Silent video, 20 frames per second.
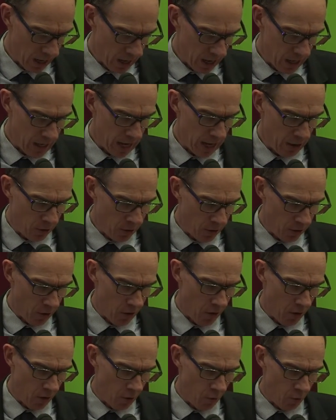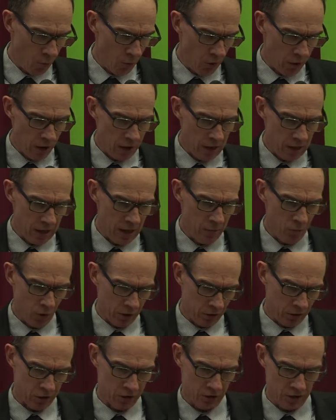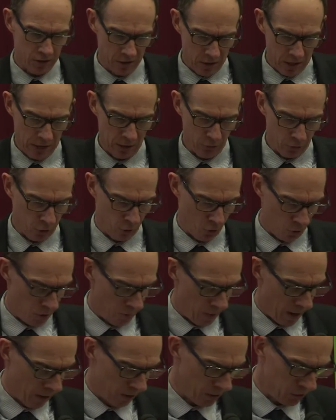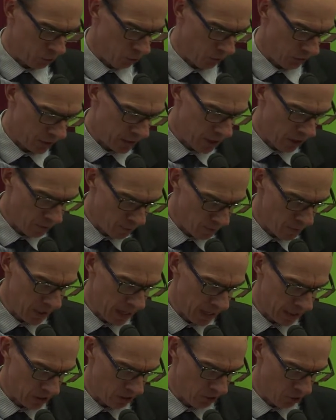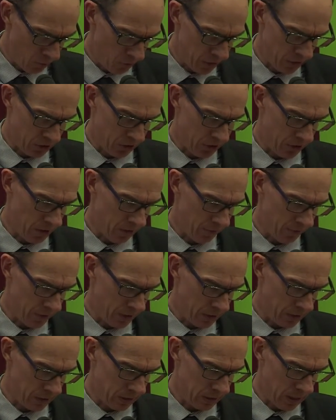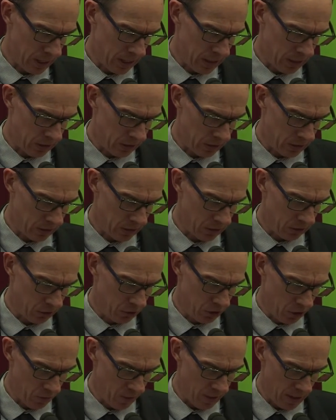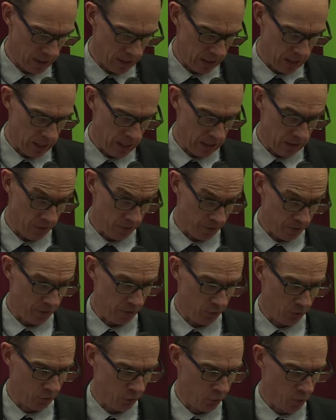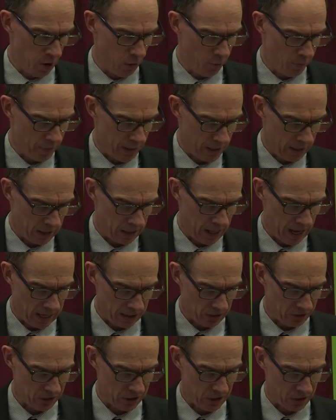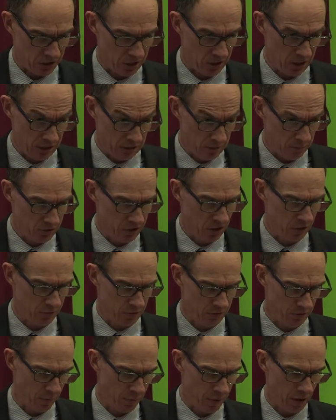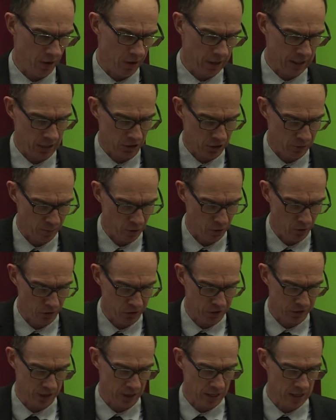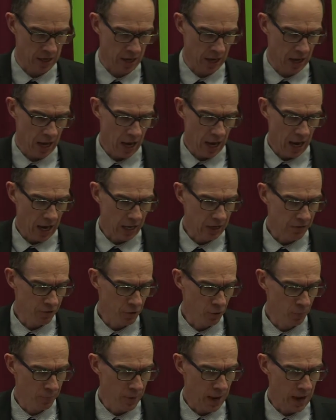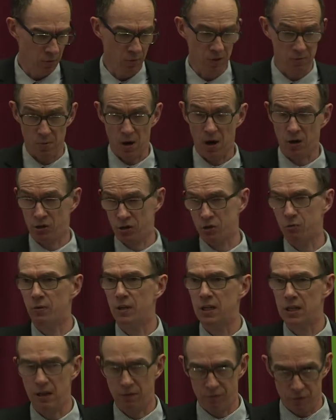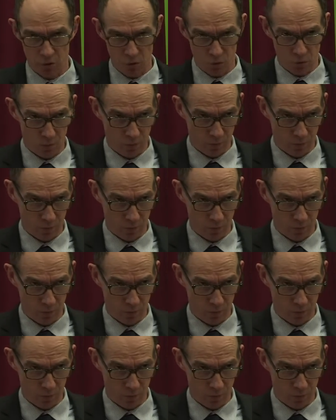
Now, what I then want to now talk about is what the Government Economics Service is doing in the field of wellbeing analysis and in terms of applying it to policy. And if you'll bear with me, I just want to give you